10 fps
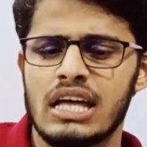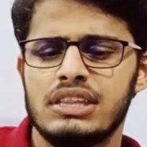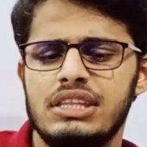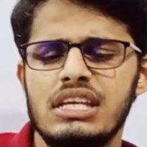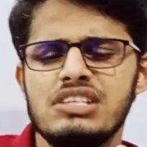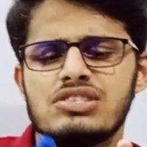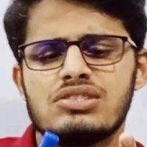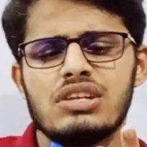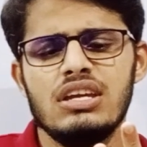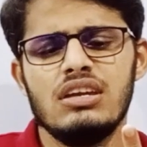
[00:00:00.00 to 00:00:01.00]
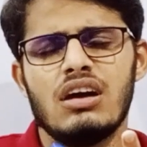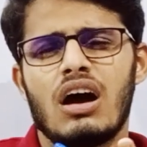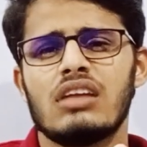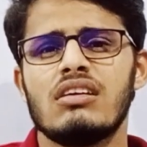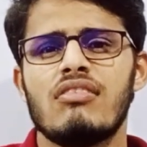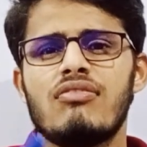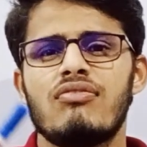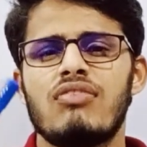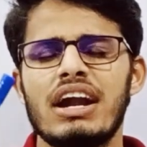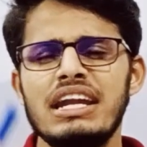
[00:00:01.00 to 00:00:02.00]
These three are the
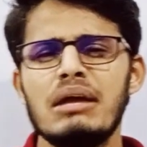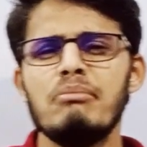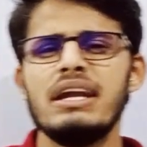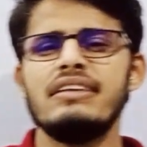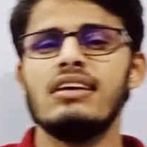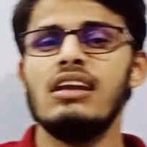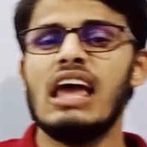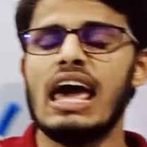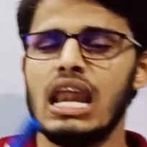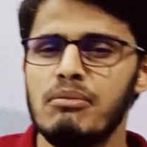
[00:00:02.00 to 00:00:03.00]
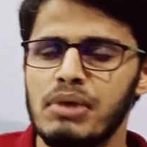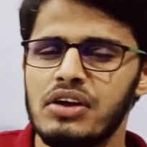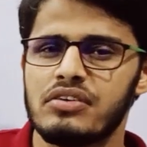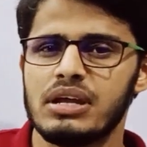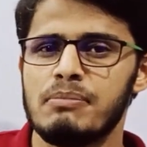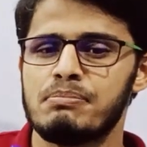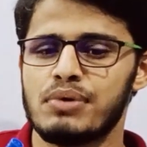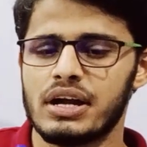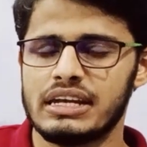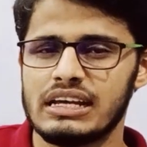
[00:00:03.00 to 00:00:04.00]
fundamental elementary
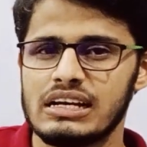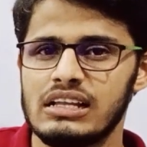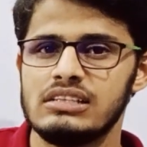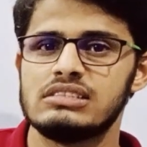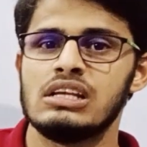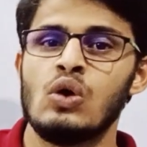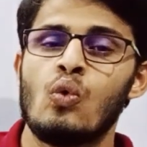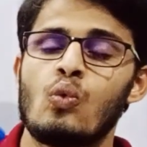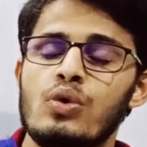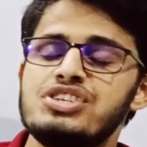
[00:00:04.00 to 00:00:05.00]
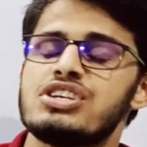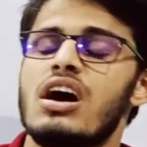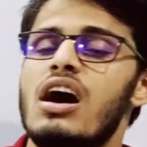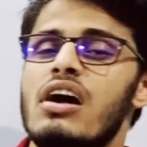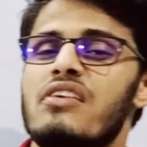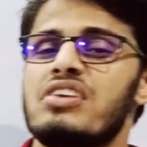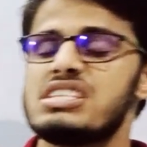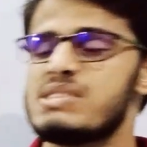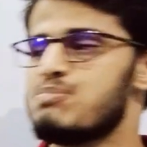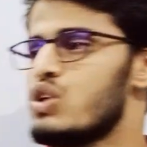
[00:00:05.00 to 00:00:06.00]
particles which are
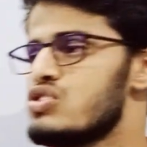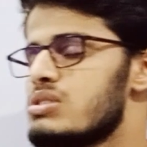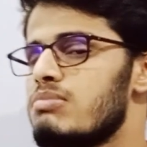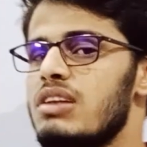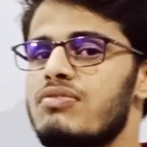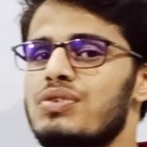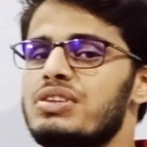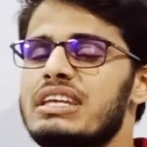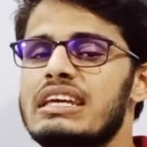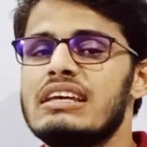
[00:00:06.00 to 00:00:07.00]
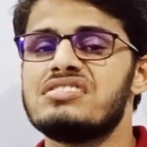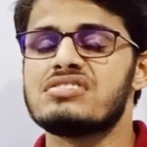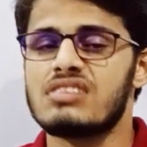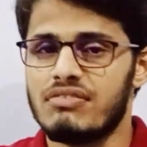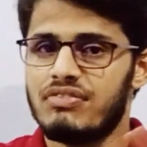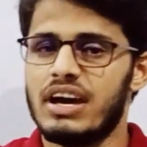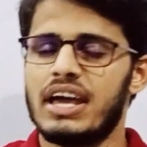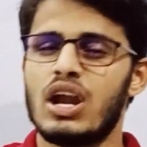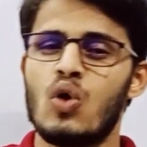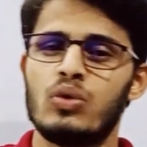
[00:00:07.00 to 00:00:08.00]
responsible for the stuff
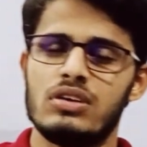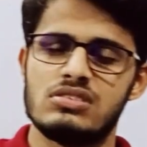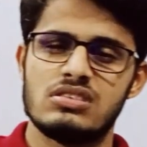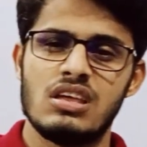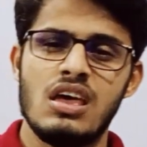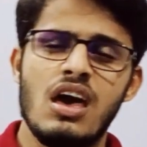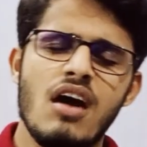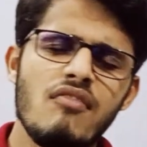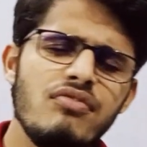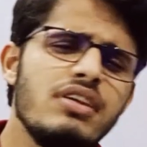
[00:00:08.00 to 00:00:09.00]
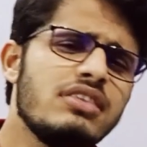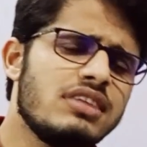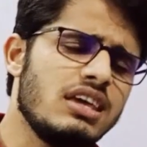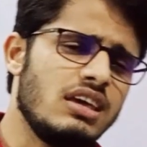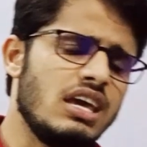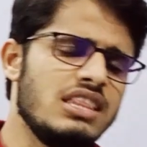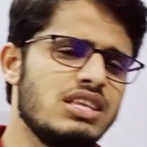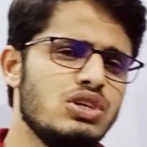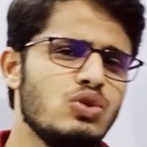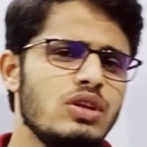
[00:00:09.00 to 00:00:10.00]
around us. Everything in the
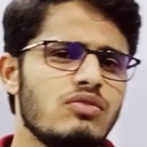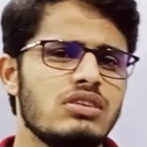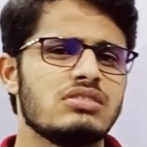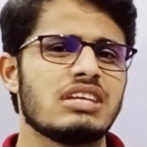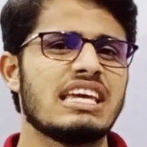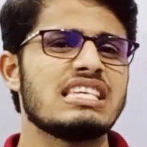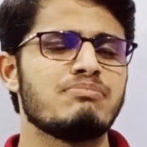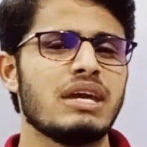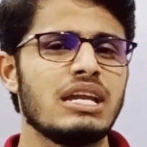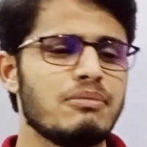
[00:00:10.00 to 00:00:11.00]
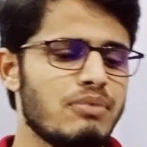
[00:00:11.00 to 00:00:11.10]
universe is made up